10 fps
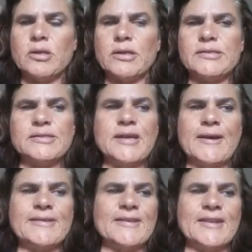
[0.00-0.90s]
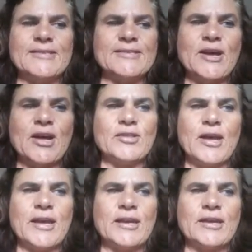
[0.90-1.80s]
it's not
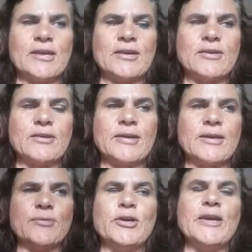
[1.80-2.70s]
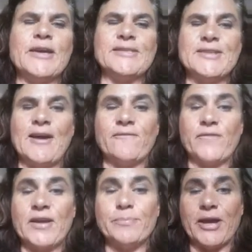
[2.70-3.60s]
like, it's not
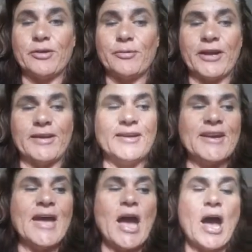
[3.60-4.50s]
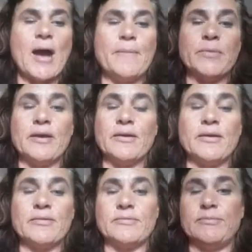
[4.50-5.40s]
fun, by the way.
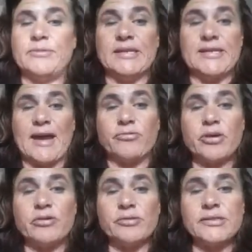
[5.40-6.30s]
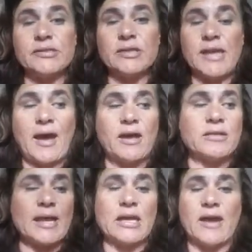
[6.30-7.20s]
The downloads, yeah,
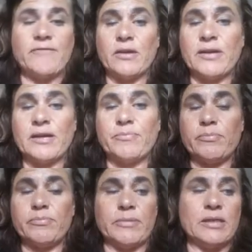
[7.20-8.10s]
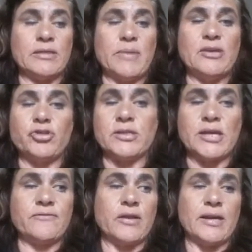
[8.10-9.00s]
like I felt like in the Matrix,
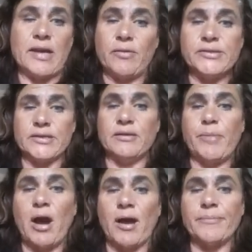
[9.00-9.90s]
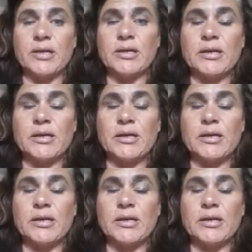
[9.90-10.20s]
I felt like I was going to pop,